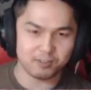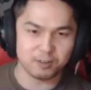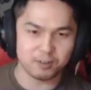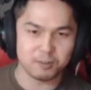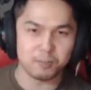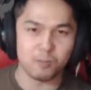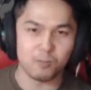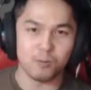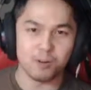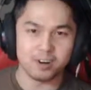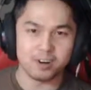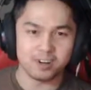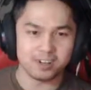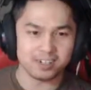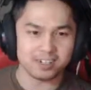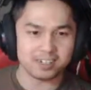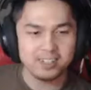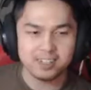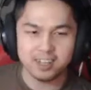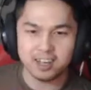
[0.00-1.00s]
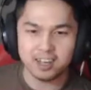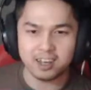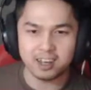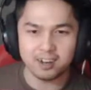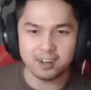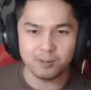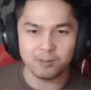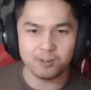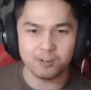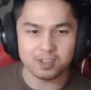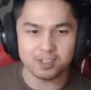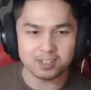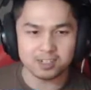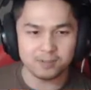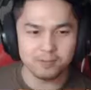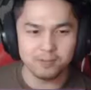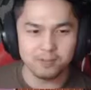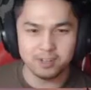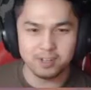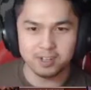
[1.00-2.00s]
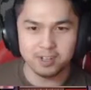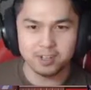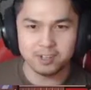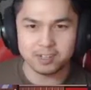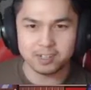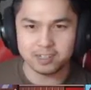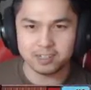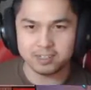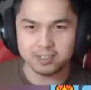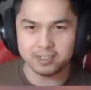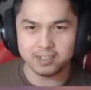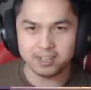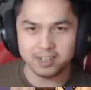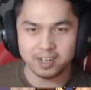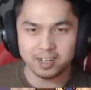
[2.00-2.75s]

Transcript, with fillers: room works, and it works real good.